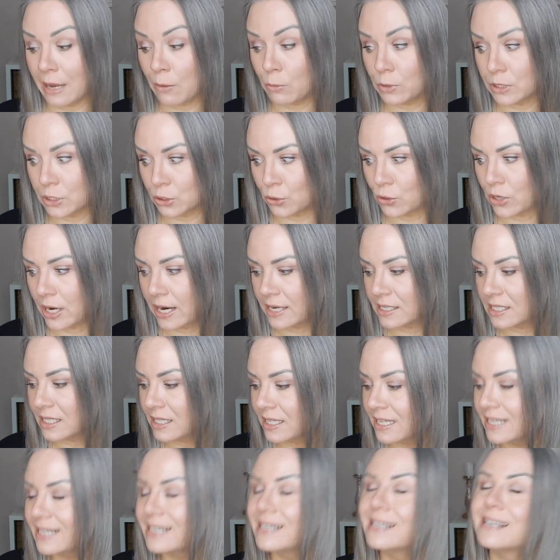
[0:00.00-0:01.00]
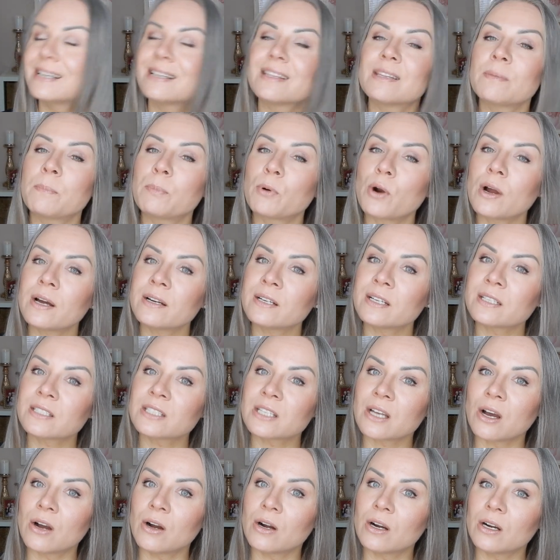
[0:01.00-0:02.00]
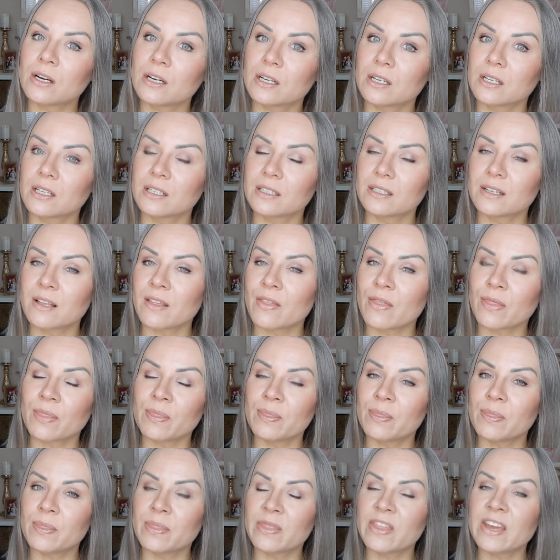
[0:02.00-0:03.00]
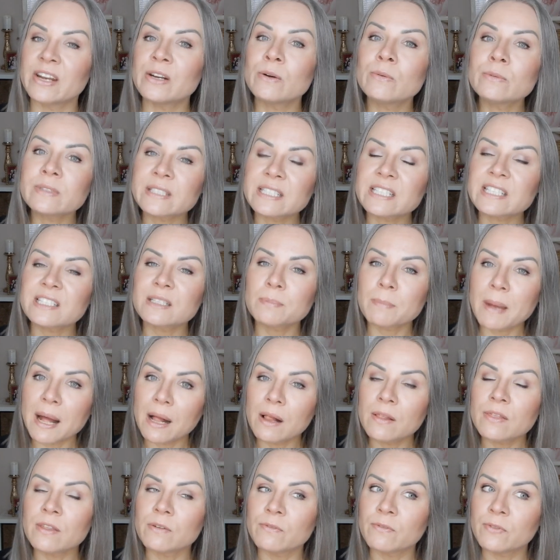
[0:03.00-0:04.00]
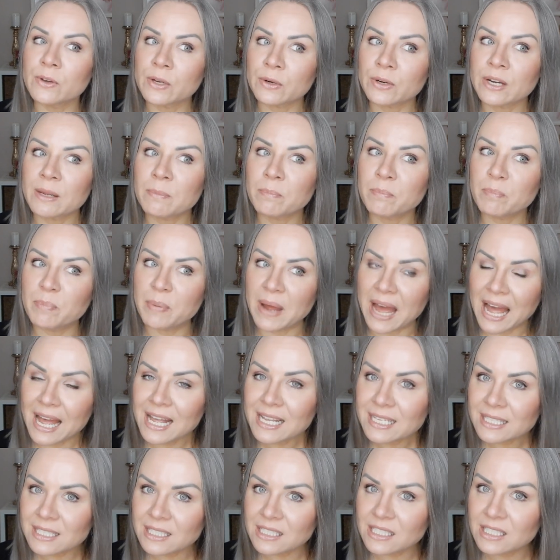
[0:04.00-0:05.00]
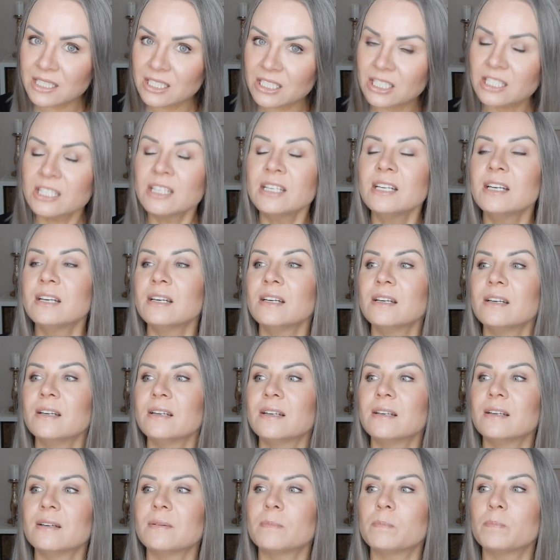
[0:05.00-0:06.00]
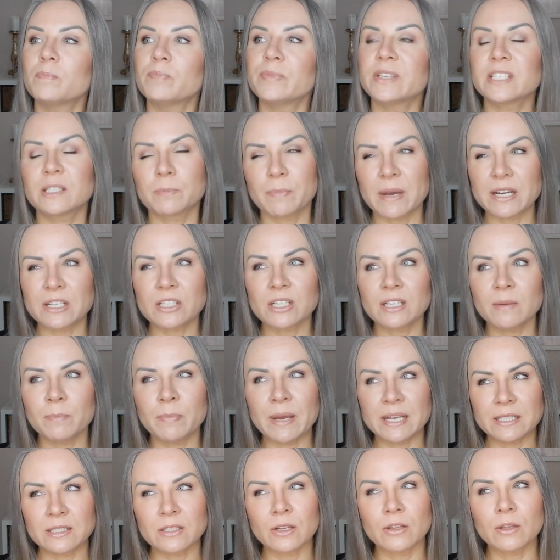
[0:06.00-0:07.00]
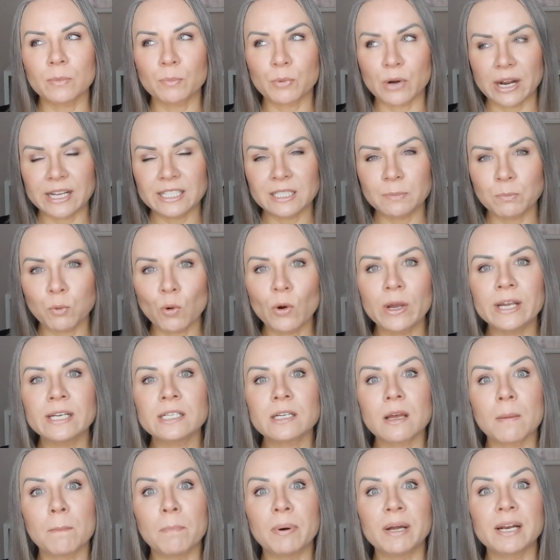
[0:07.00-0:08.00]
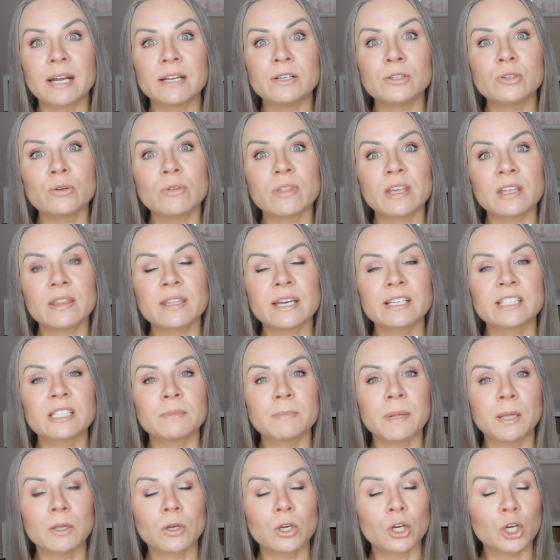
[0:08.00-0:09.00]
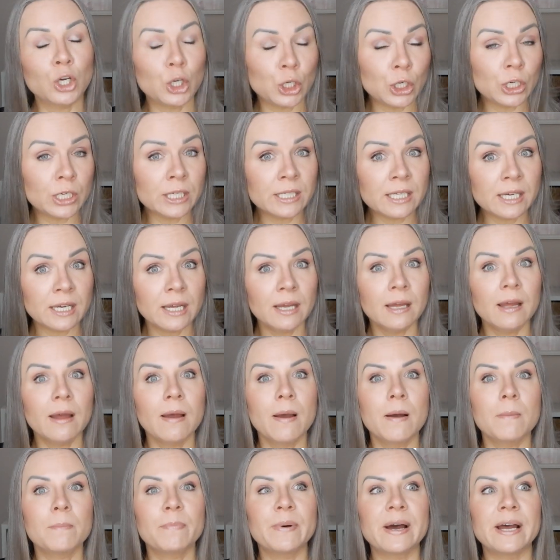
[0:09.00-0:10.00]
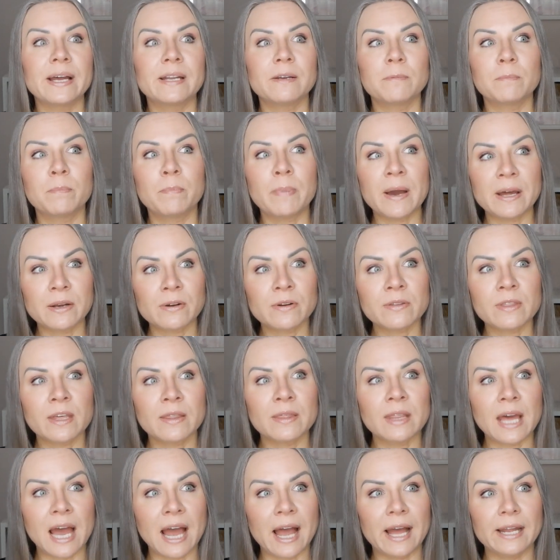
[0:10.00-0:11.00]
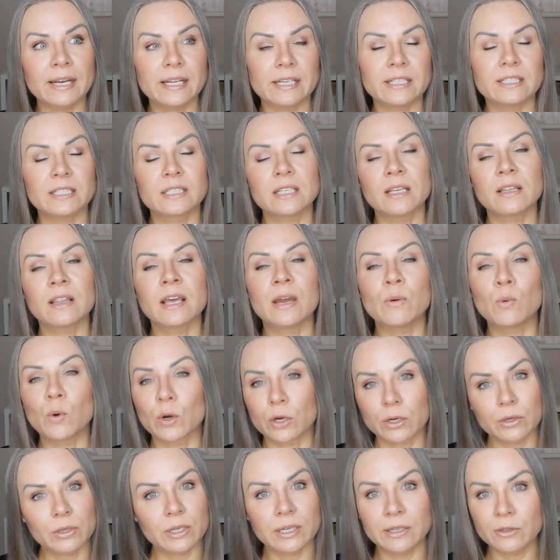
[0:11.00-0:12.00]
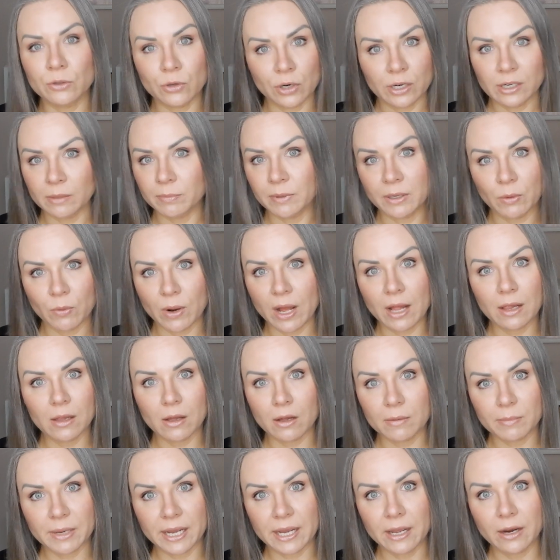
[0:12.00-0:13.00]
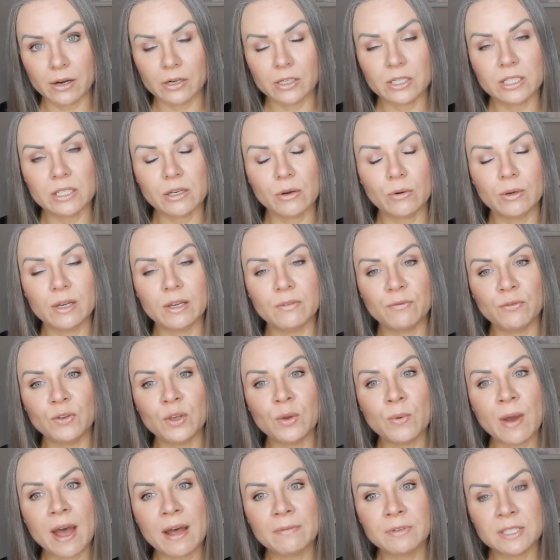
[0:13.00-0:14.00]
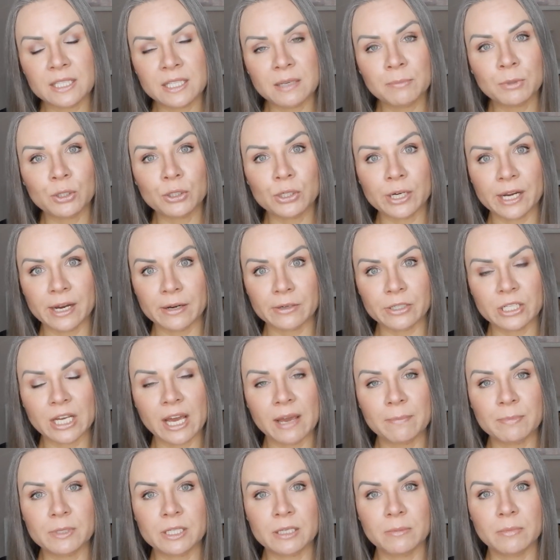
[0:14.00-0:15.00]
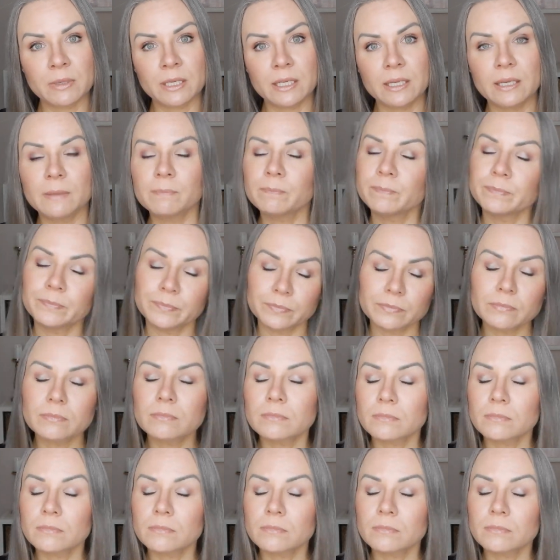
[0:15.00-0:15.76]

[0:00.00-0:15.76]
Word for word: that wasn't great the products are, they don't smell the very best, especially based on the price point, but I do think they smell good. But better than that is they work incredibly well on my hair. So if you have a similar hair type to me,